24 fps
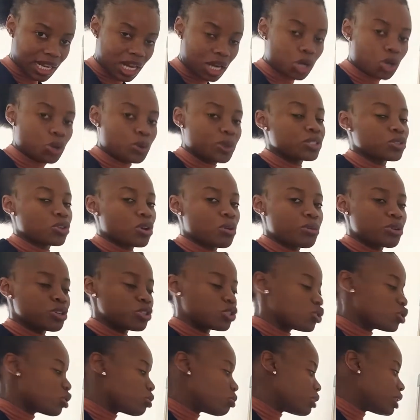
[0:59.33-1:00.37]
Lowest common
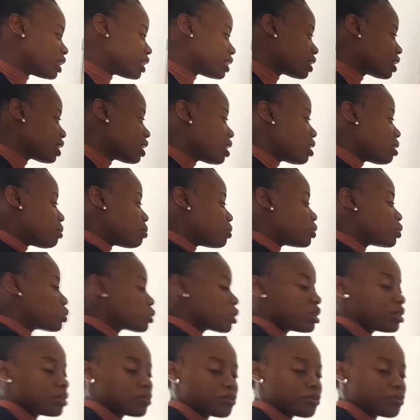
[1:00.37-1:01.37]
denominator between